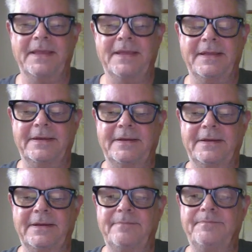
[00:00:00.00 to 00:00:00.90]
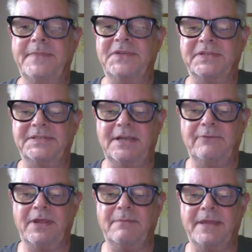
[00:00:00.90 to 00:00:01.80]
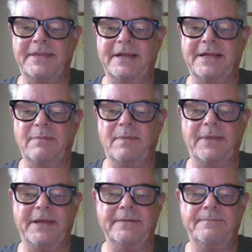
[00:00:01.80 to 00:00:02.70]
Let's just see if we can make that a little bit bigger.